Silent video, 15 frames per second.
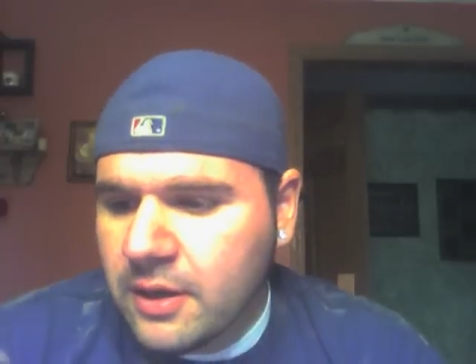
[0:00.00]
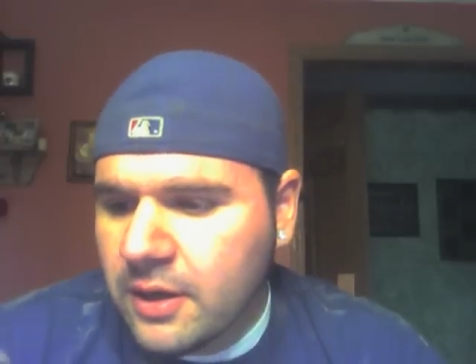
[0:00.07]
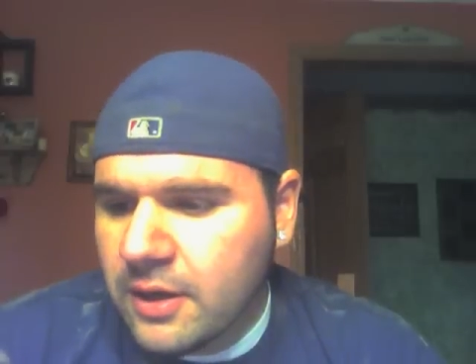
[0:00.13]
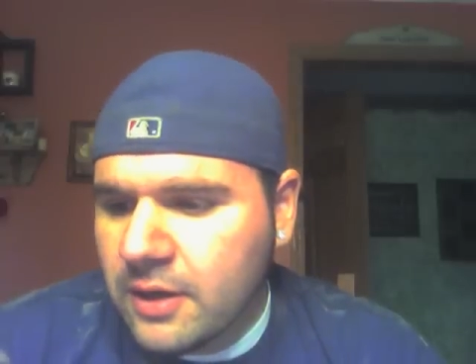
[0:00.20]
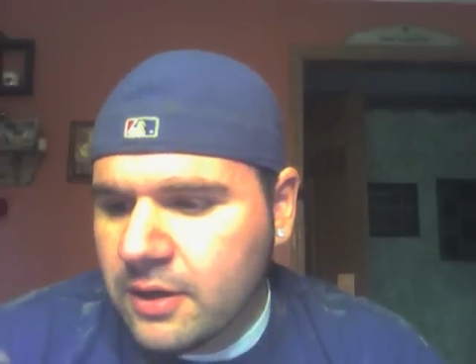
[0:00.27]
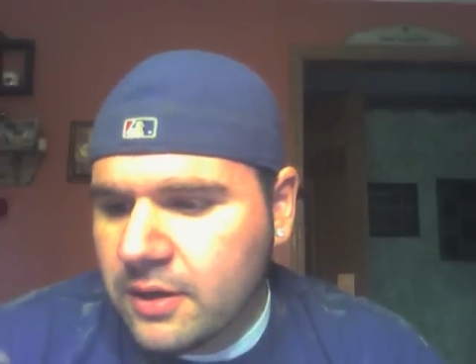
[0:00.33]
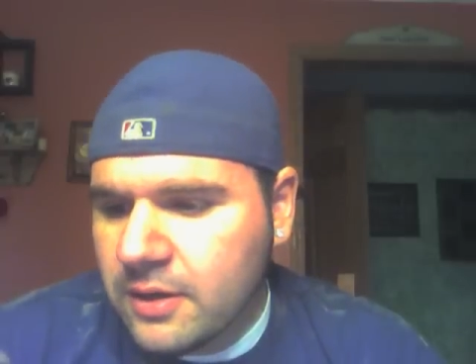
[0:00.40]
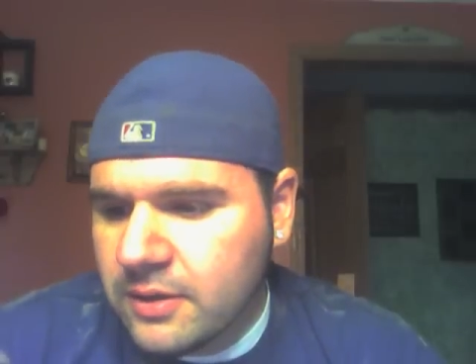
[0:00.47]

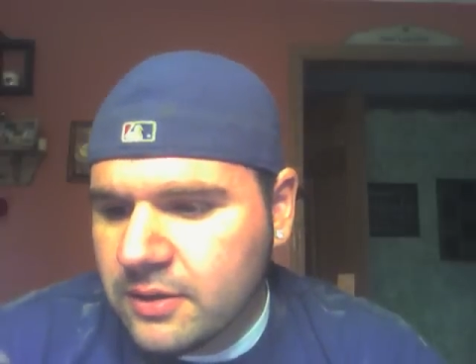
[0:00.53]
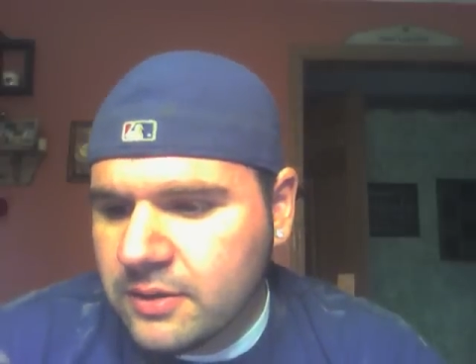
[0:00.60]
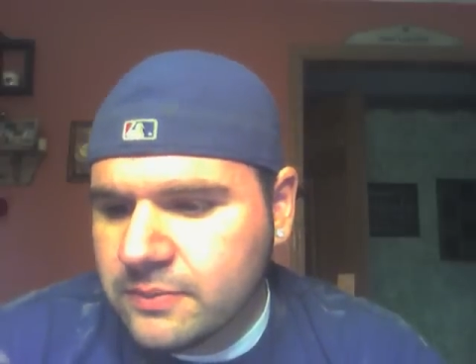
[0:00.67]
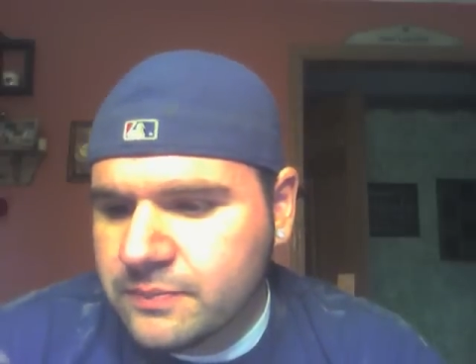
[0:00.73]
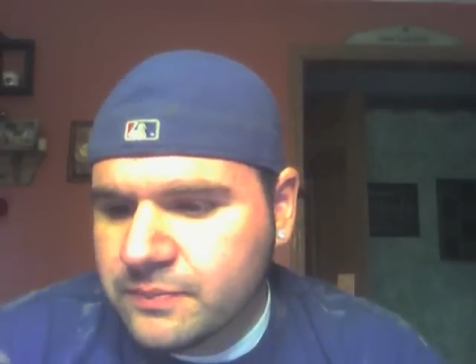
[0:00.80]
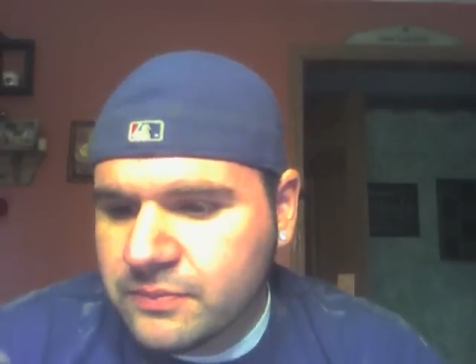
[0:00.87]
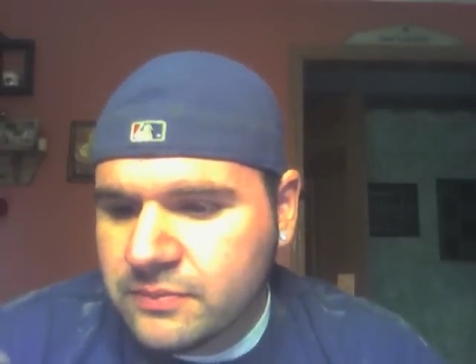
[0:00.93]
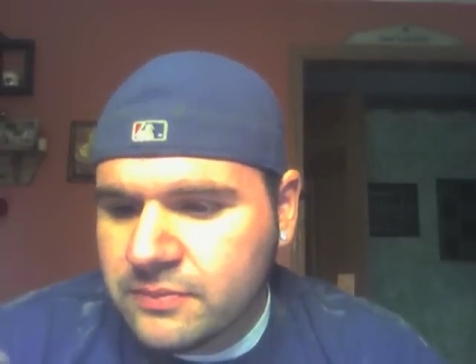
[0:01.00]

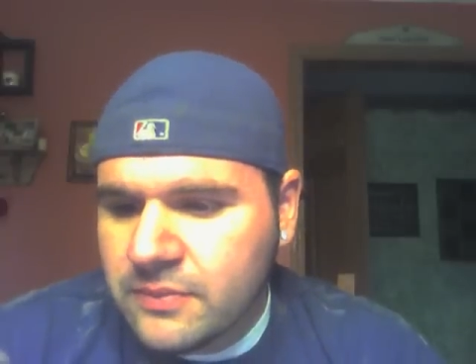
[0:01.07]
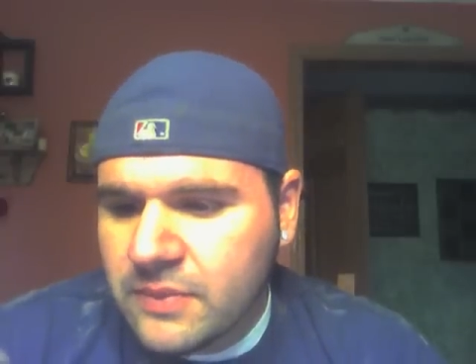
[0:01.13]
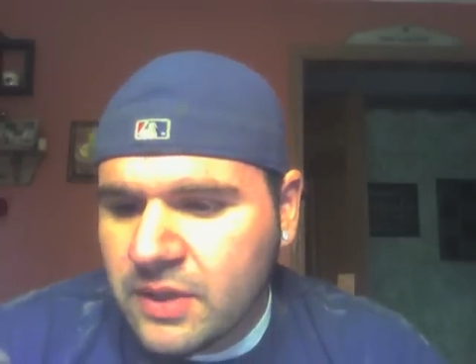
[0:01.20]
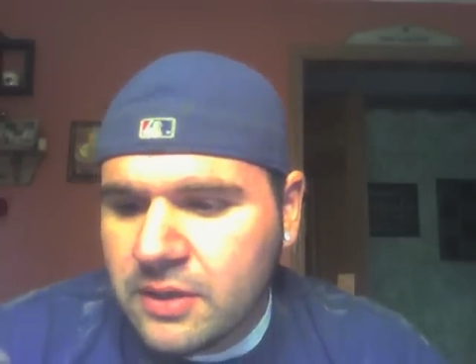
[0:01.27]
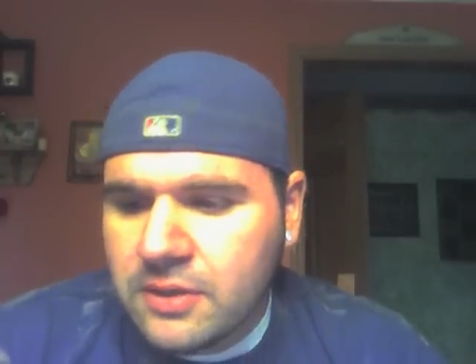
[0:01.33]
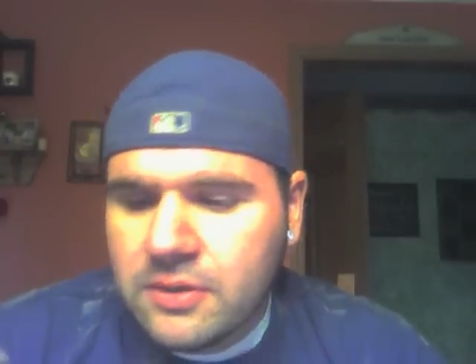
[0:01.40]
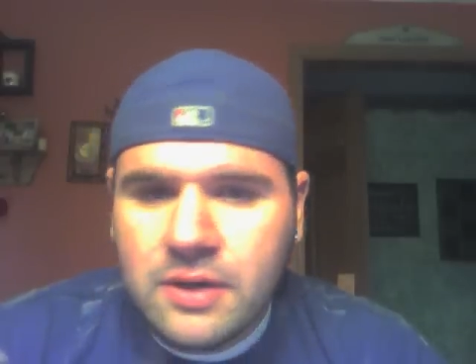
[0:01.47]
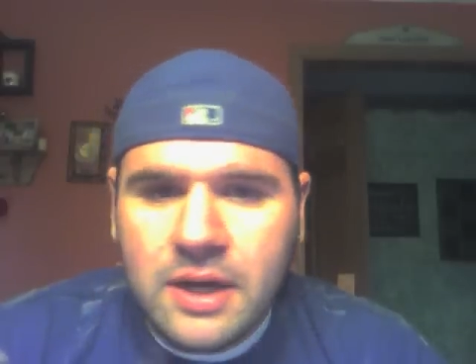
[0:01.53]
Um,
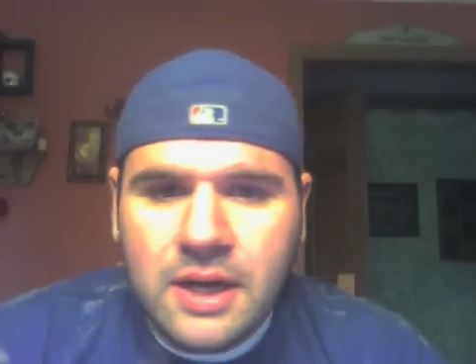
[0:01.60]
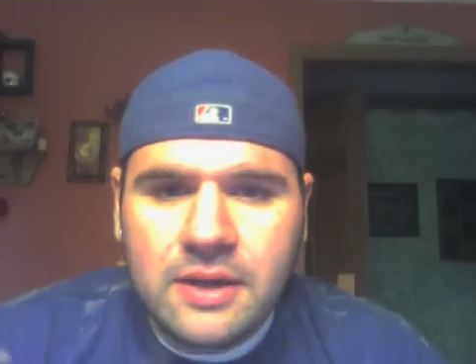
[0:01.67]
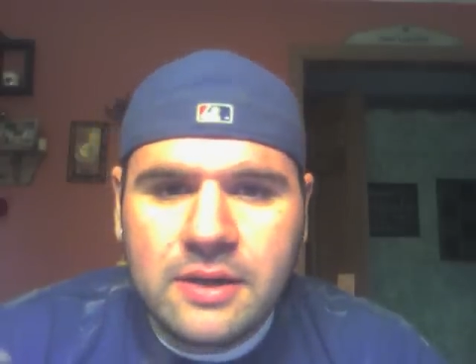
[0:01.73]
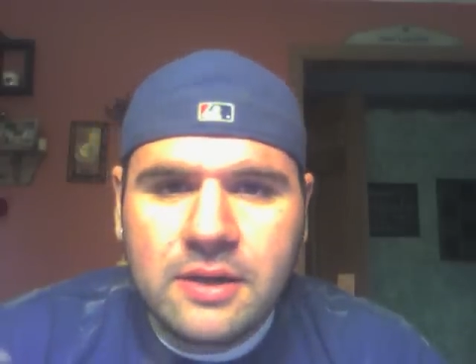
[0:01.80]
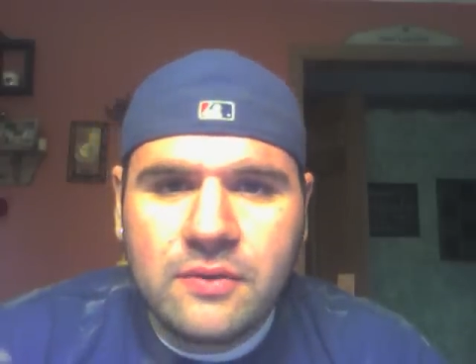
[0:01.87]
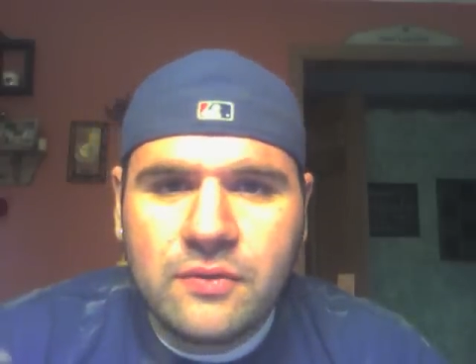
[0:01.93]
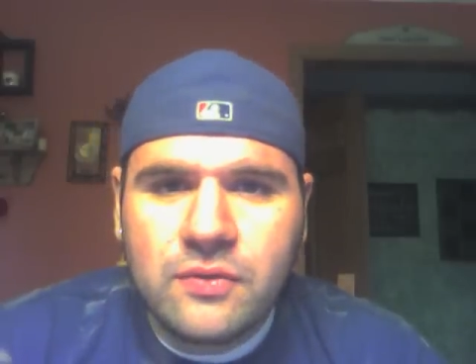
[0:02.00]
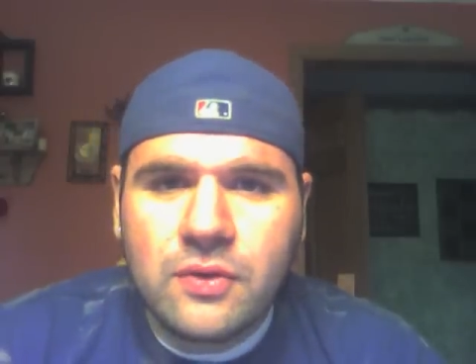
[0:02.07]

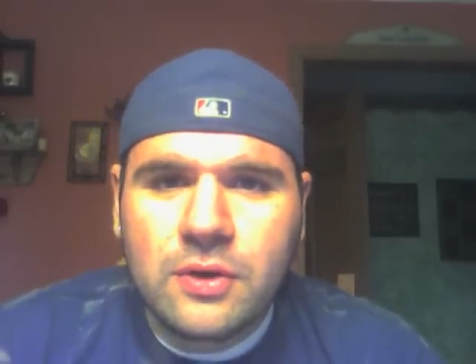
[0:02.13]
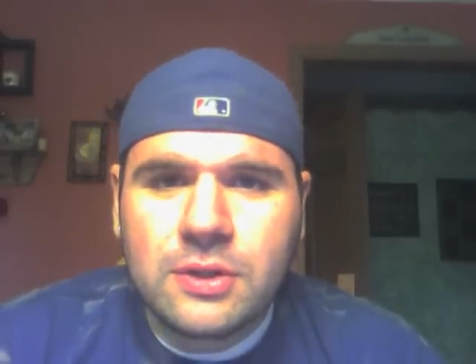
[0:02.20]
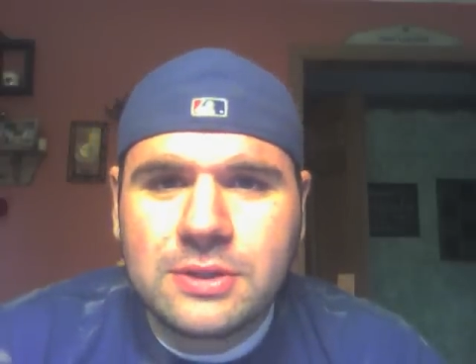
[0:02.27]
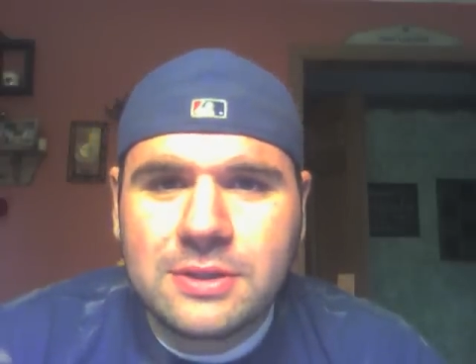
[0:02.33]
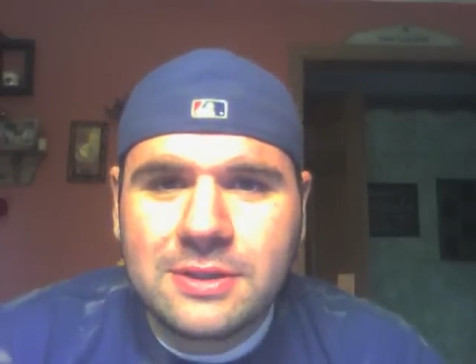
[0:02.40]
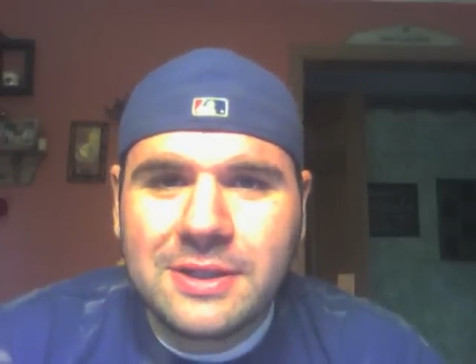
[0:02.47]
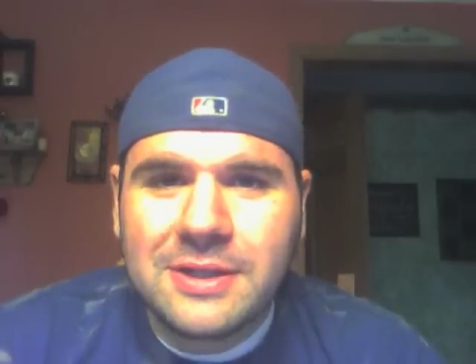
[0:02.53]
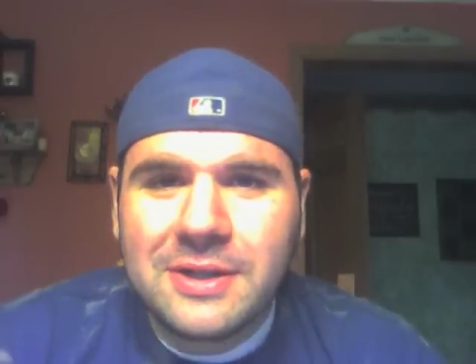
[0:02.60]
Greg
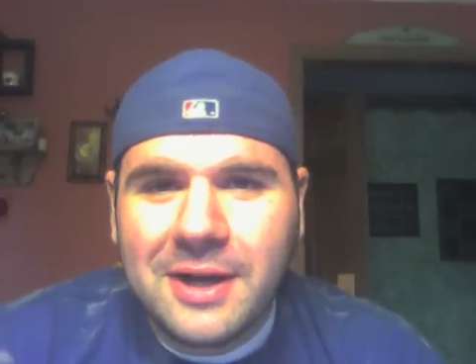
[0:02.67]
unfortunately